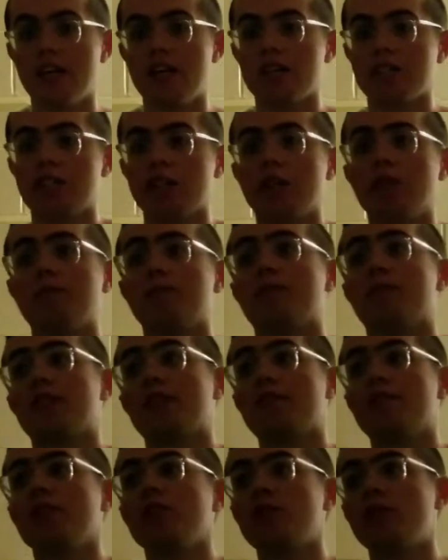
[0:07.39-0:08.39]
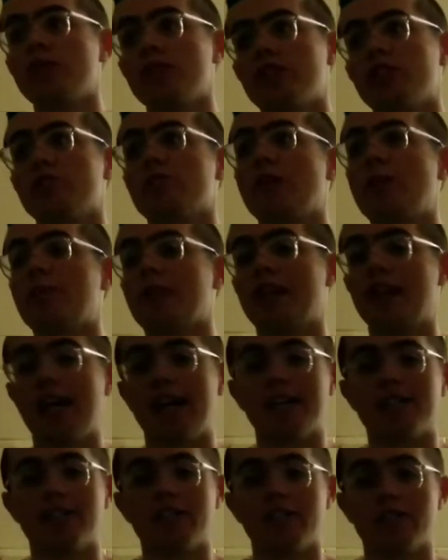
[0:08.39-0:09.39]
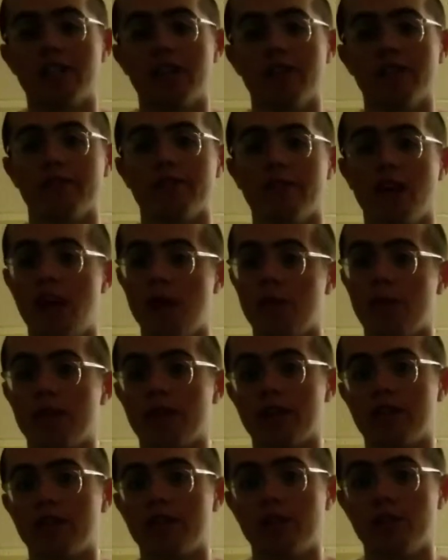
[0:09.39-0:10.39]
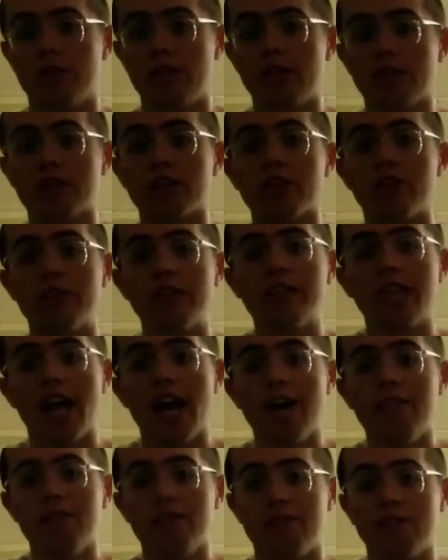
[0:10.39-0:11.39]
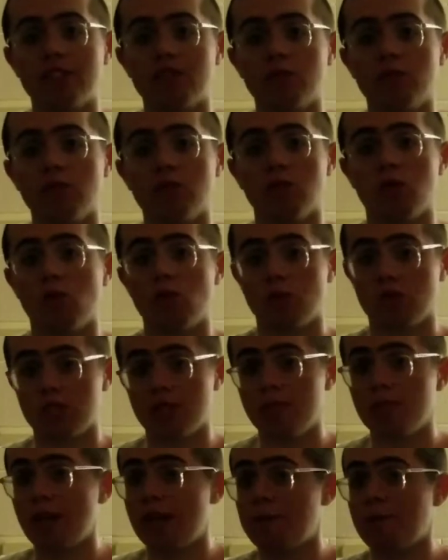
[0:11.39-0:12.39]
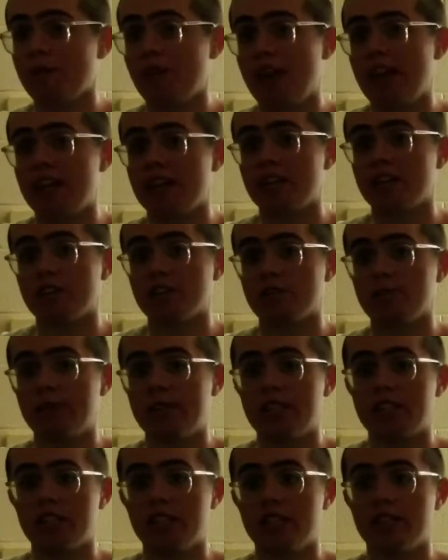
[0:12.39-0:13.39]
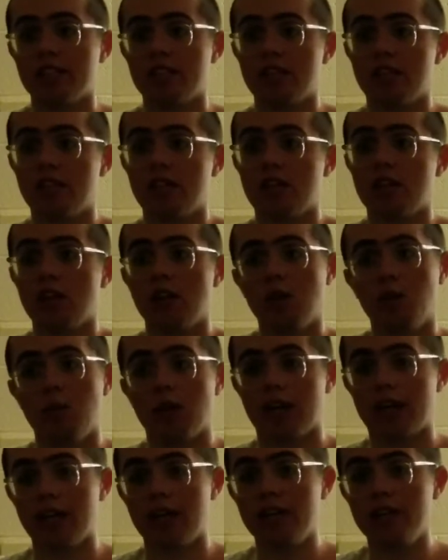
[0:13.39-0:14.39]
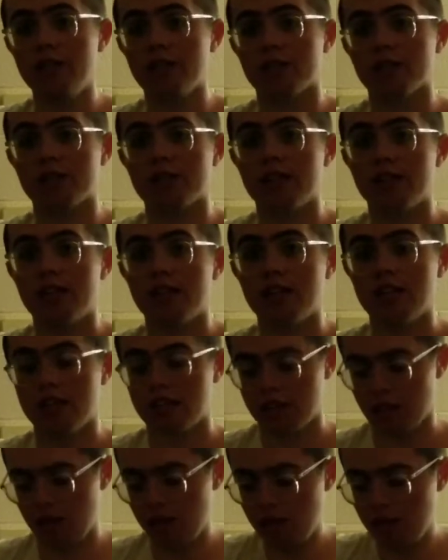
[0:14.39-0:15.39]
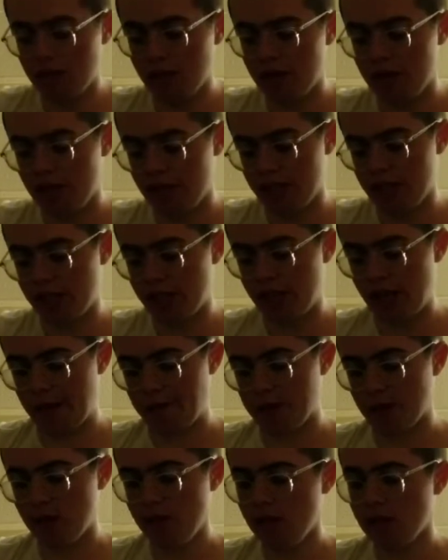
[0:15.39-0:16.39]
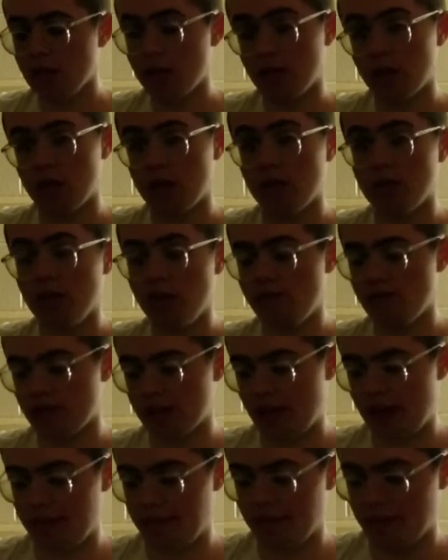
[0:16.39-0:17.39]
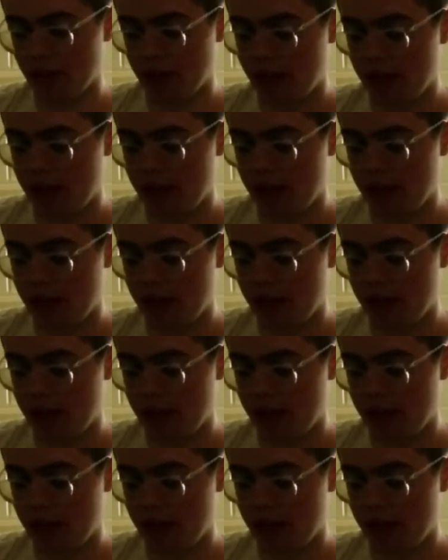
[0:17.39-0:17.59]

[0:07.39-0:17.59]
So the first question you're probably gonna ask yourself when you hear that you need to have a visual or some type of aid in your speech is, what can I use? So this chapter goes over that.